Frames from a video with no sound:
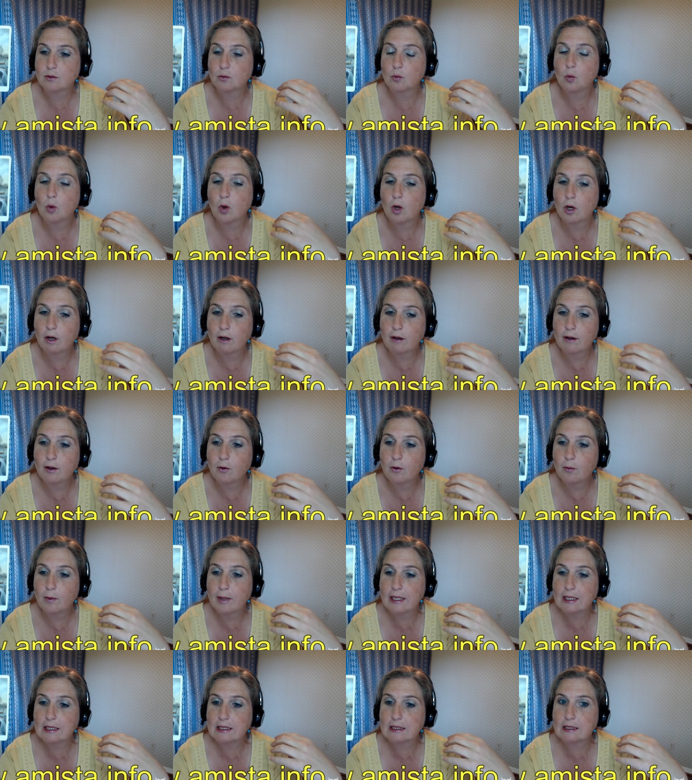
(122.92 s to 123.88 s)
What are your
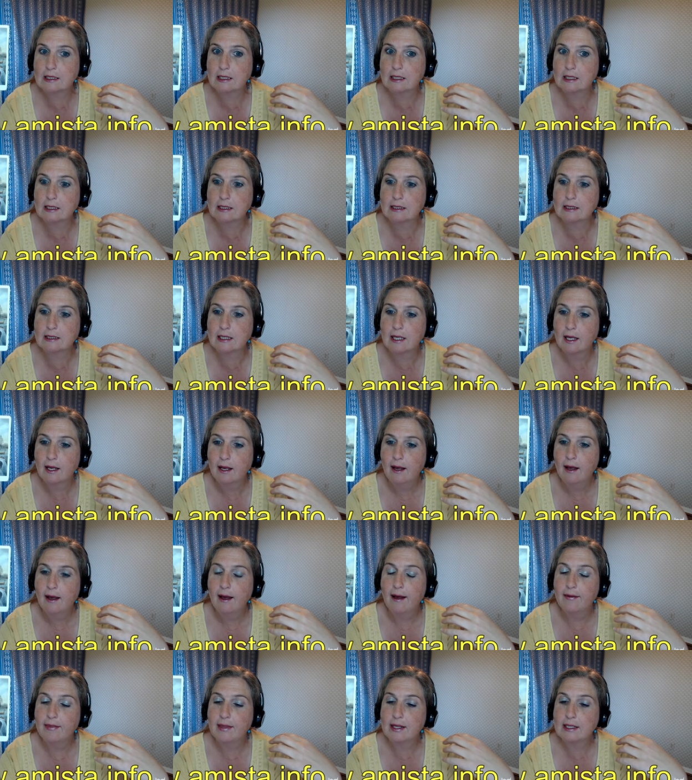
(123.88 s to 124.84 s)
weaknesses?
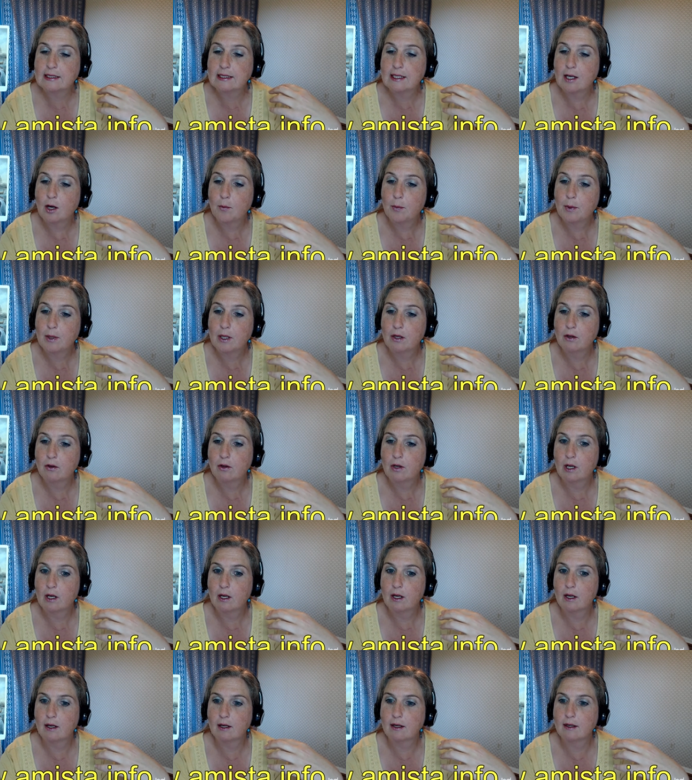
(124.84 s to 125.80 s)
And that's helping you
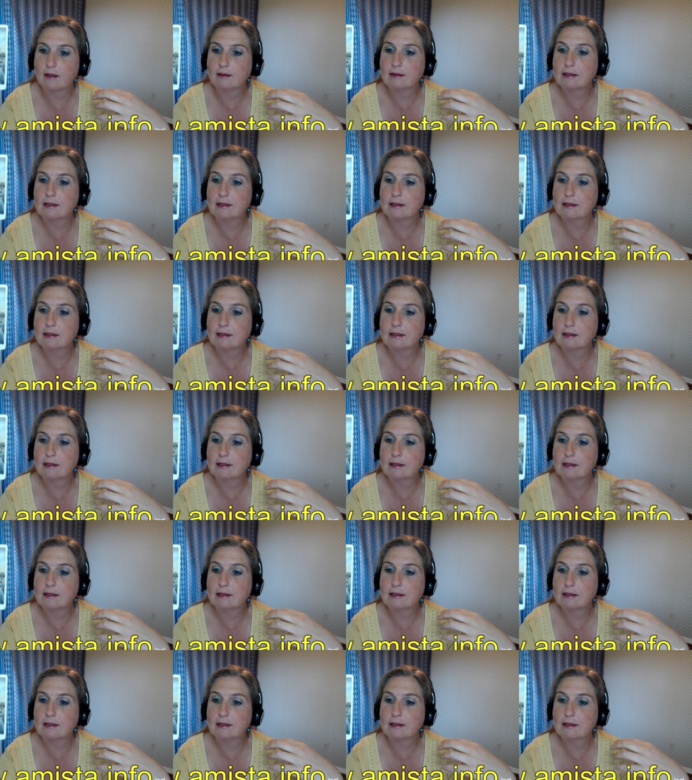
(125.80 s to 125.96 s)
to